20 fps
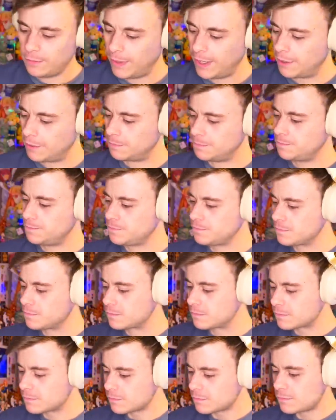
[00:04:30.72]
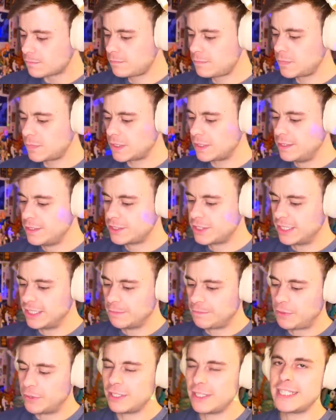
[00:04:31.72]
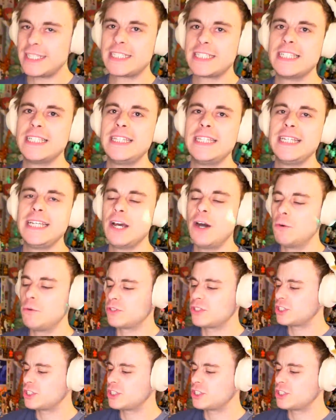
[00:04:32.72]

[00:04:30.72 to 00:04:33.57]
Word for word: well, it's time to put this in the old